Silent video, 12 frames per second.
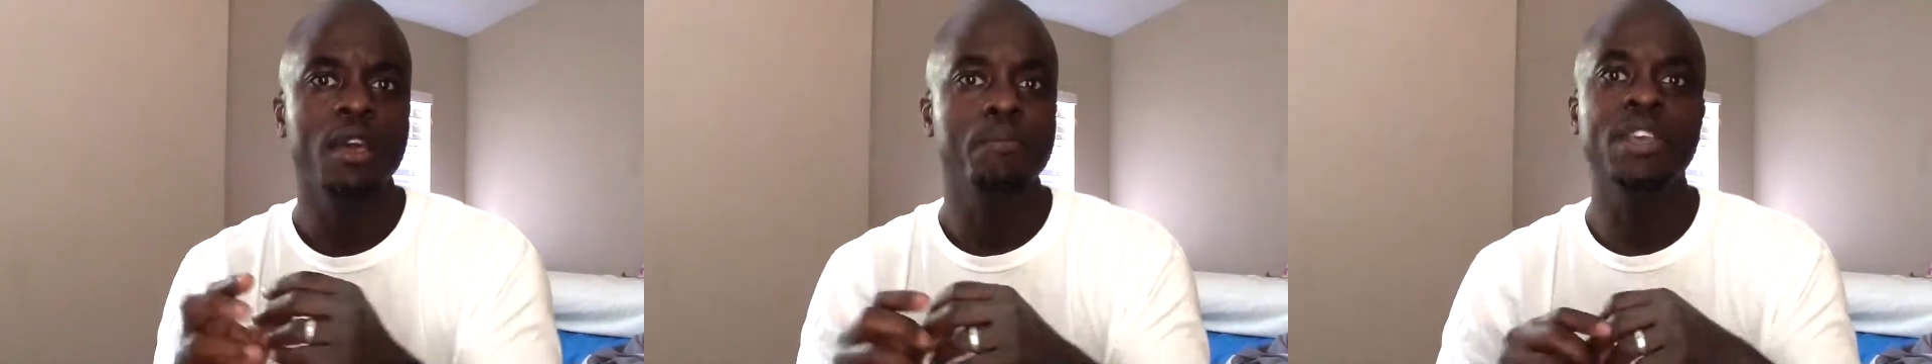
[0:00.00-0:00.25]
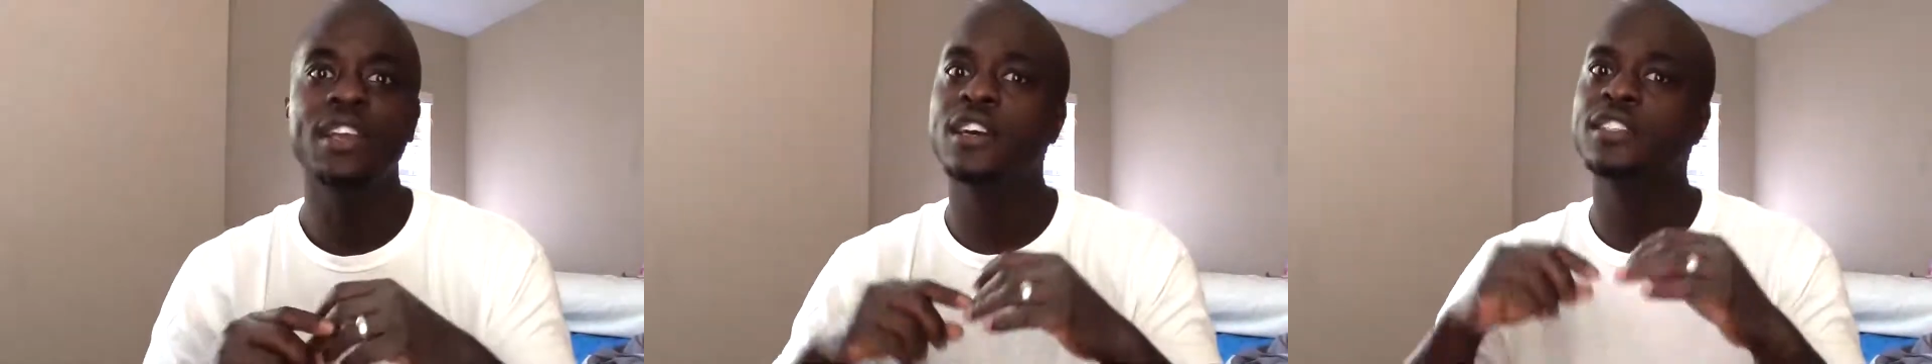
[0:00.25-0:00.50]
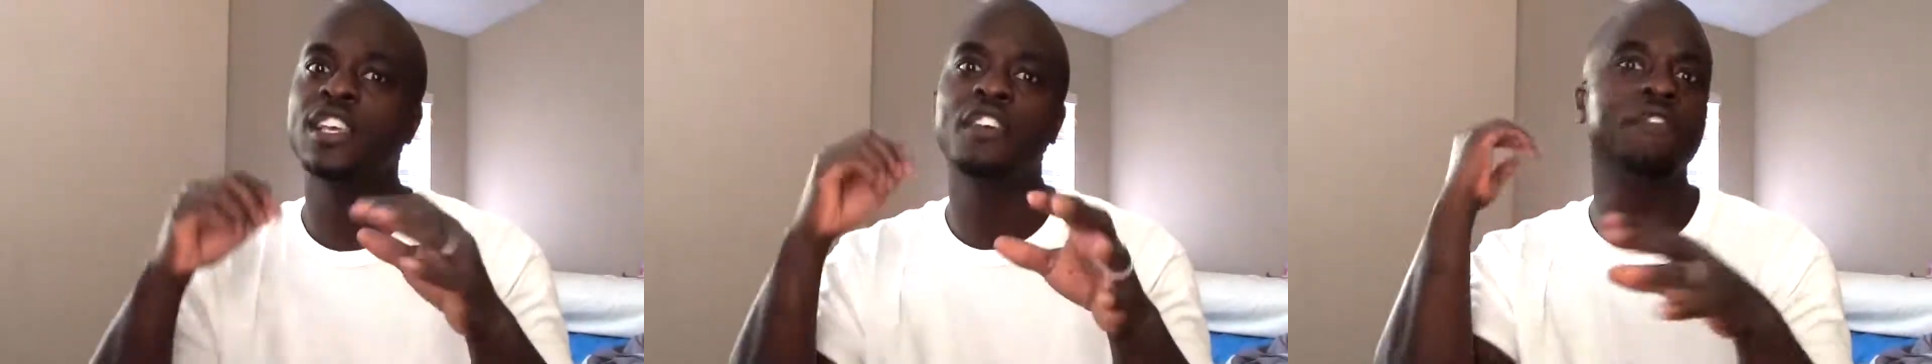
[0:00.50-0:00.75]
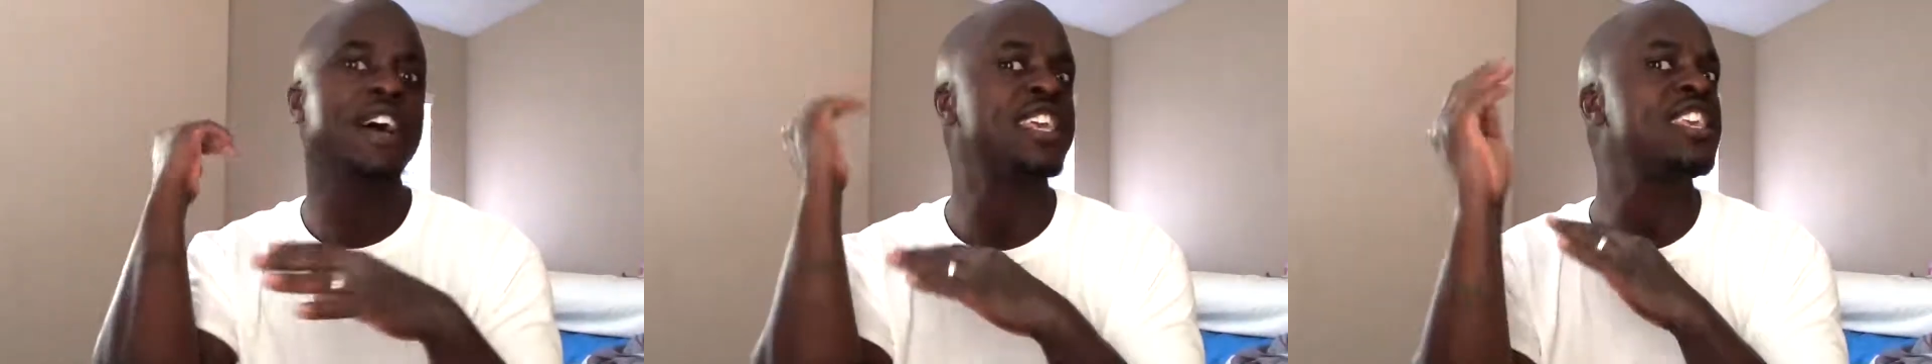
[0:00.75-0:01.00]
because
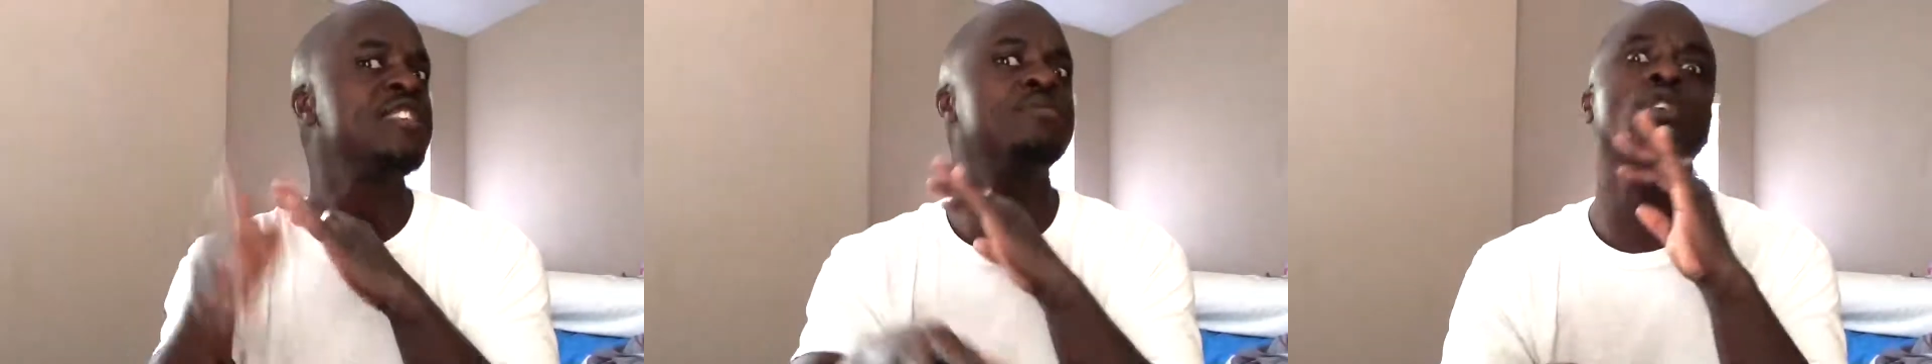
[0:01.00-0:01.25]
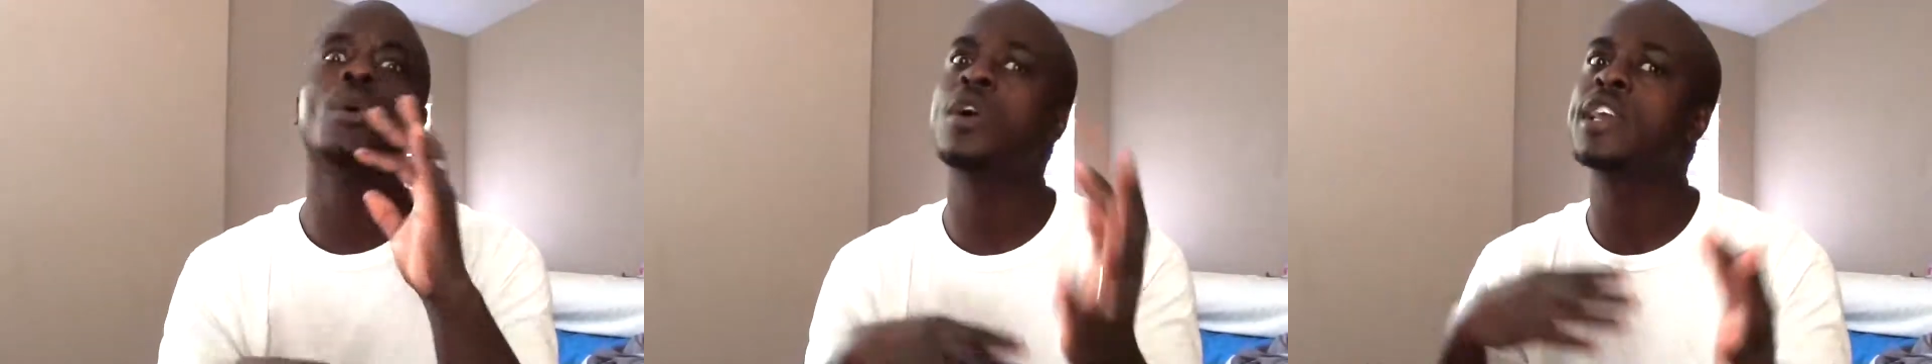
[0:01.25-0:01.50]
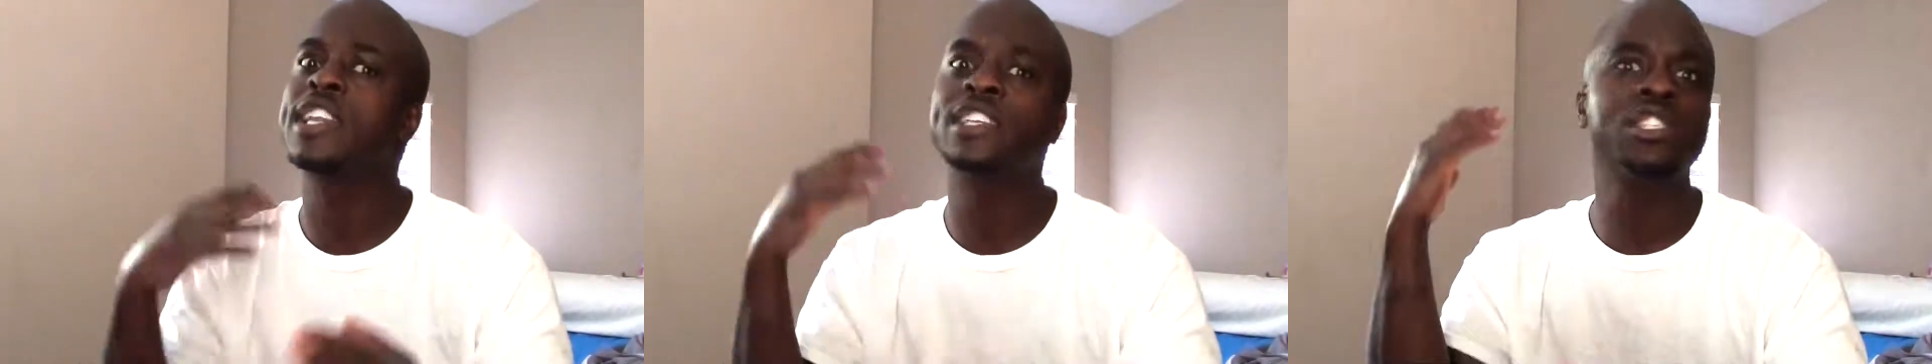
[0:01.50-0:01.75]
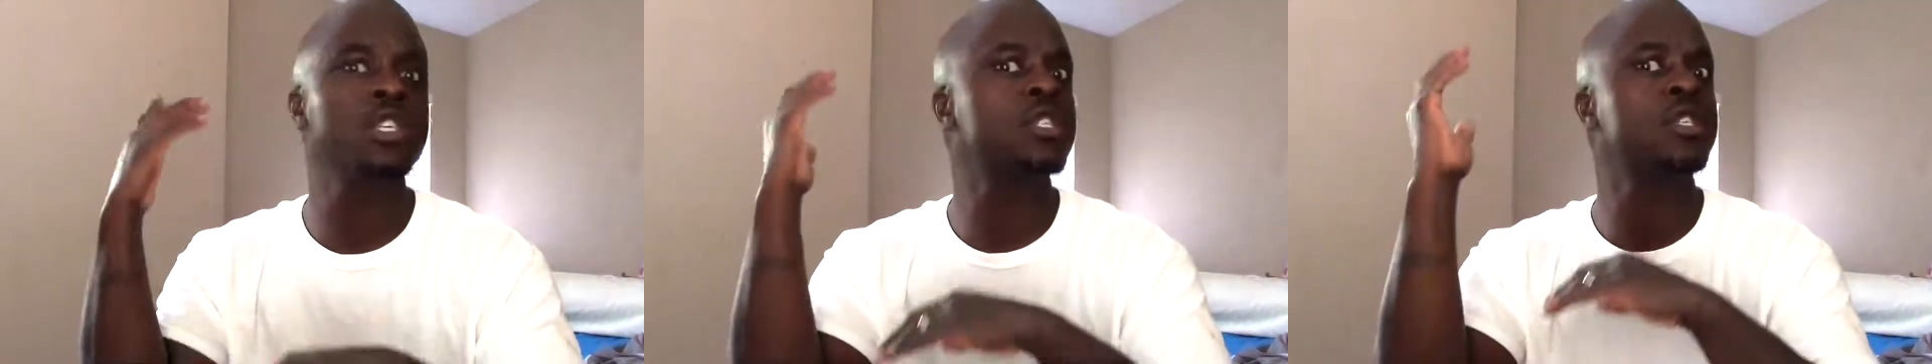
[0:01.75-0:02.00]
if I keep talking,
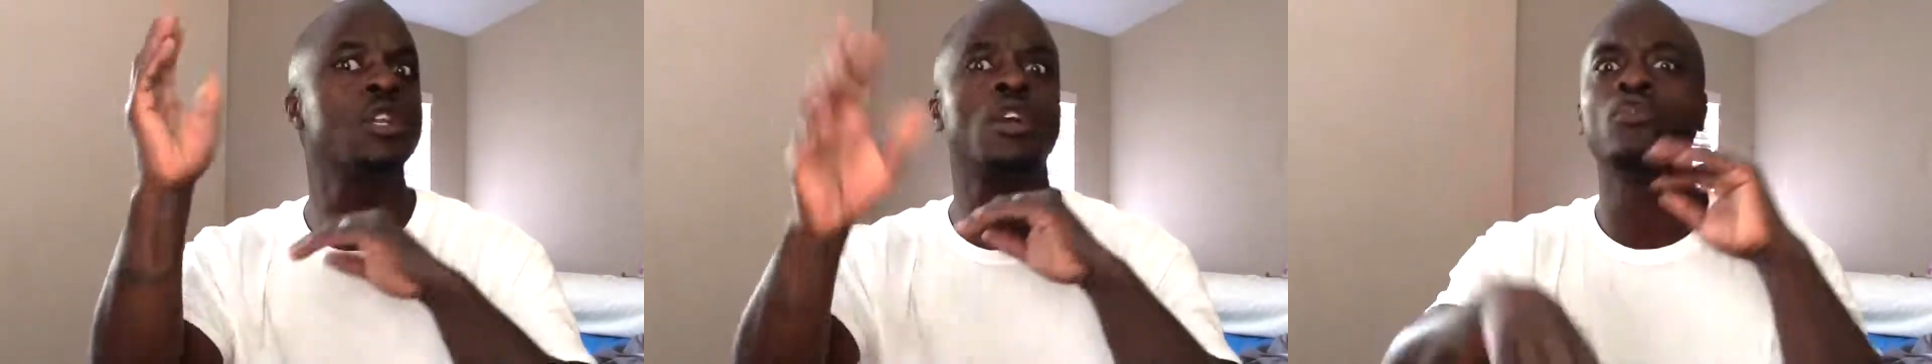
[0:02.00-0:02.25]
it's just going